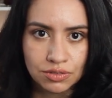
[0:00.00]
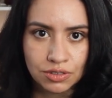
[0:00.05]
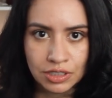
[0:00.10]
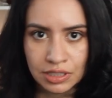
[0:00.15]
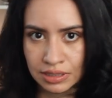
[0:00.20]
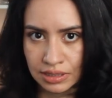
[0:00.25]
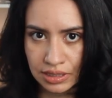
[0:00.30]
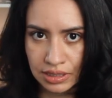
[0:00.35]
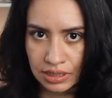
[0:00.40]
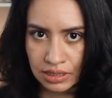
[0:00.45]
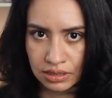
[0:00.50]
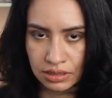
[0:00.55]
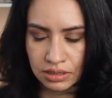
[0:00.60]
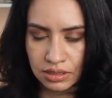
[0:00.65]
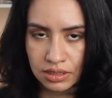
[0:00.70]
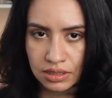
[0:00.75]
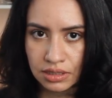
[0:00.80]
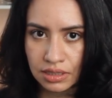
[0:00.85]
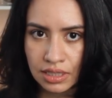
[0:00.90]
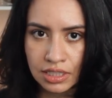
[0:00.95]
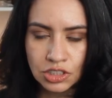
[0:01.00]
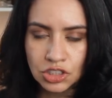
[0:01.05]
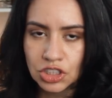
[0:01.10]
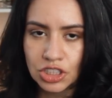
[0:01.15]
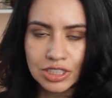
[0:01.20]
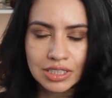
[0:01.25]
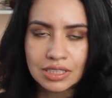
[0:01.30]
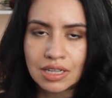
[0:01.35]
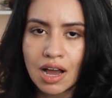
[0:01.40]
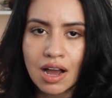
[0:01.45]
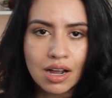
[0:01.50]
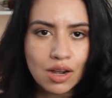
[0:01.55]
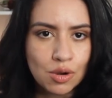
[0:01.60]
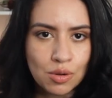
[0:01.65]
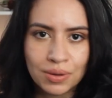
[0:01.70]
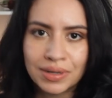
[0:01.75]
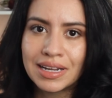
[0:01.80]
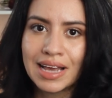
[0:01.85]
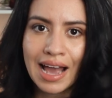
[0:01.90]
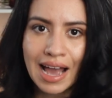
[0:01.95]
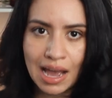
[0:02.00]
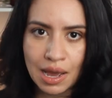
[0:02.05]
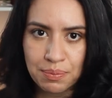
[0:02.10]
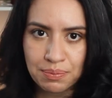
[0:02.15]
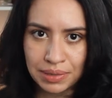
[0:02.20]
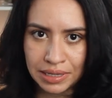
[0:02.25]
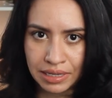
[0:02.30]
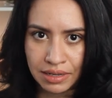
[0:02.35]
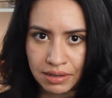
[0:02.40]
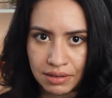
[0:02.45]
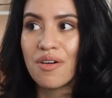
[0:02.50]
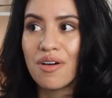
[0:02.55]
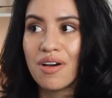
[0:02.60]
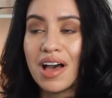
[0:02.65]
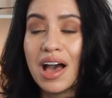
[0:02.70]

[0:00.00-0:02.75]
for instance. It's just not going to happen.